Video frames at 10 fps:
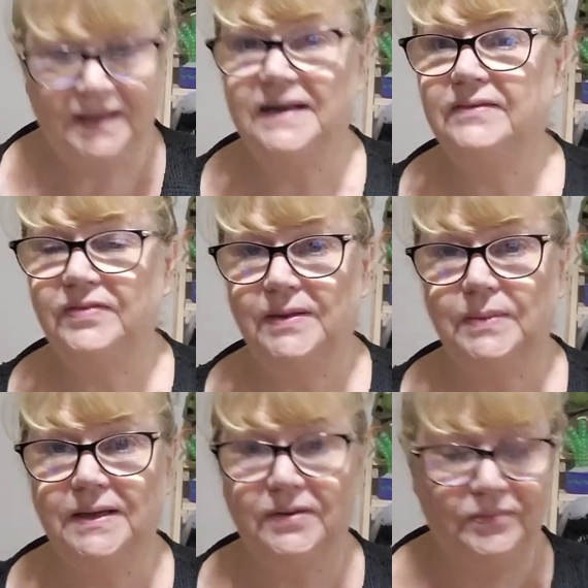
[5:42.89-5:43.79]
And if they
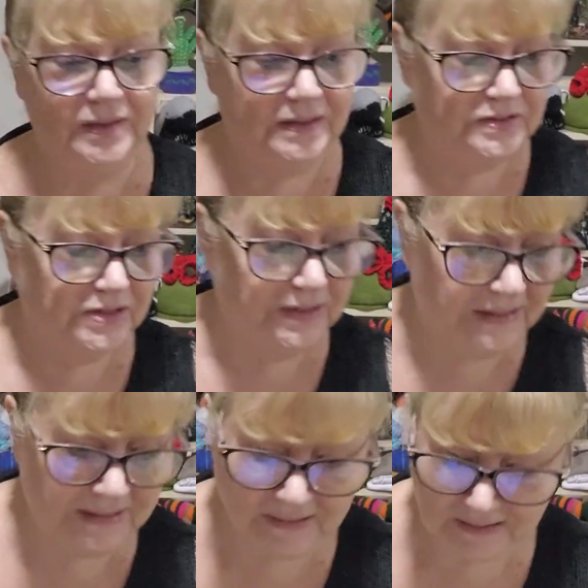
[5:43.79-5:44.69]
make it really dirty
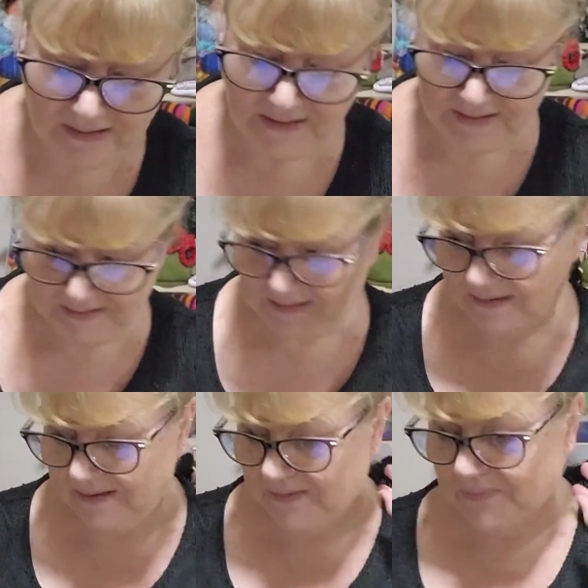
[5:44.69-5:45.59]
and I can't get it
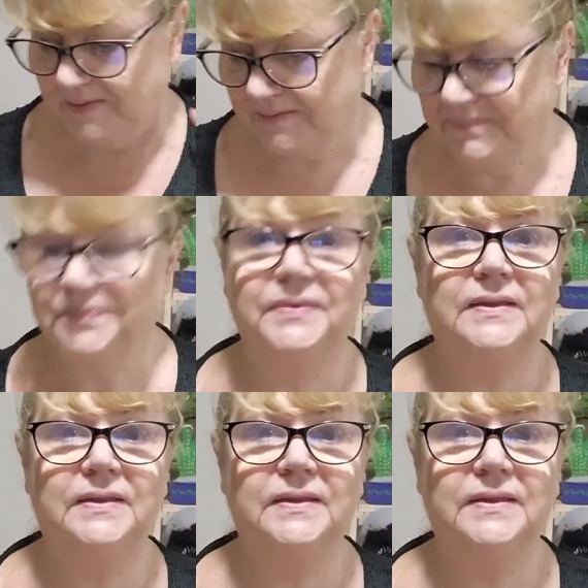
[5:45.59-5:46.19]
clean, well,